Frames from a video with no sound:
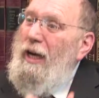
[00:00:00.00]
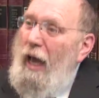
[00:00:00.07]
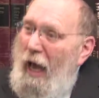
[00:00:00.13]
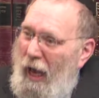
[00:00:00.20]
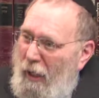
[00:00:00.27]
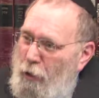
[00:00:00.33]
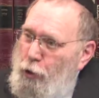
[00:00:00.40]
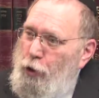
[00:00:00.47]
in
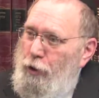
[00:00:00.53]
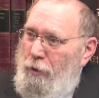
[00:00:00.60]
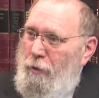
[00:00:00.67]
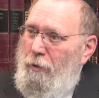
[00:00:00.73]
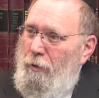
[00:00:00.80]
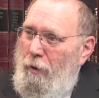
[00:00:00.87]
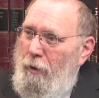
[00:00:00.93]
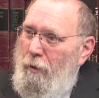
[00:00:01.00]

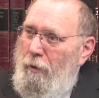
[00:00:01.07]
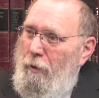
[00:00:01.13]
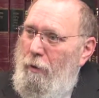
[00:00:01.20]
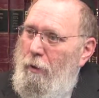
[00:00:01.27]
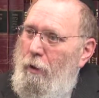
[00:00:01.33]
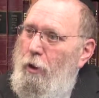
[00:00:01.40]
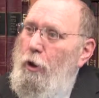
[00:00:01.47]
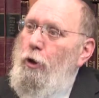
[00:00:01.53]
action,
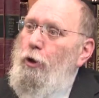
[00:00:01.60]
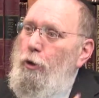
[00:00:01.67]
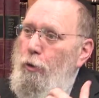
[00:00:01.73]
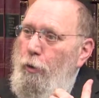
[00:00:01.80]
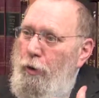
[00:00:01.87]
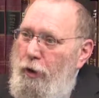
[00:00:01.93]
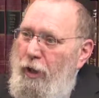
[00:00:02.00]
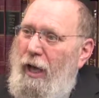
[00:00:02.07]

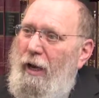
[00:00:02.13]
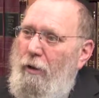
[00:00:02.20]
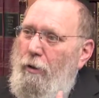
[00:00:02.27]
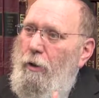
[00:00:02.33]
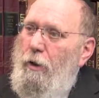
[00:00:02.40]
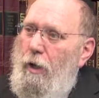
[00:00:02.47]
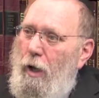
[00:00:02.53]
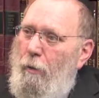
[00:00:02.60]
you
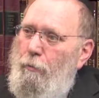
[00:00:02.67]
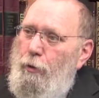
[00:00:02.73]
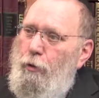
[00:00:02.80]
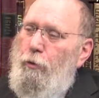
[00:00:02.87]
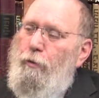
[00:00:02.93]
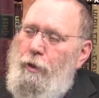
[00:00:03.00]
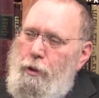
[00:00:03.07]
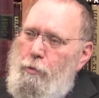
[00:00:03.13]
then come
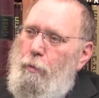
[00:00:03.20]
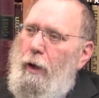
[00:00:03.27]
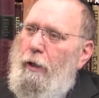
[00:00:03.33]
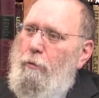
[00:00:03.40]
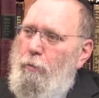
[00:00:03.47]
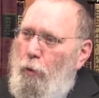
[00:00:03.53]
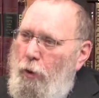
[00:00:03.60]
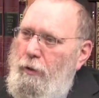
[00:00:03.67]
to
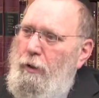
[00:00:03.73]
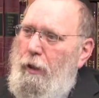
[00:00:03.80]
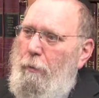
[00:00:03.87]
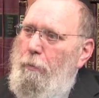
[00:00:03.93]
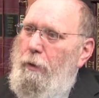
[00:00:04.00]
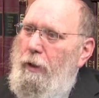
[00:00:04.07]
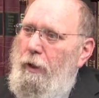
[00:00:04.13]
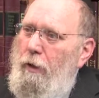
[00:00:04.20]
respect more
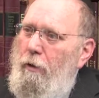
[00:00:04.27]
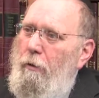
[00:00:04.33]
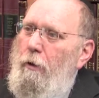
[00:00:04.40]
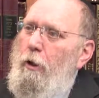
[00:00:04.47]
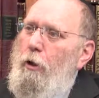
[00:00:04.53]
deeply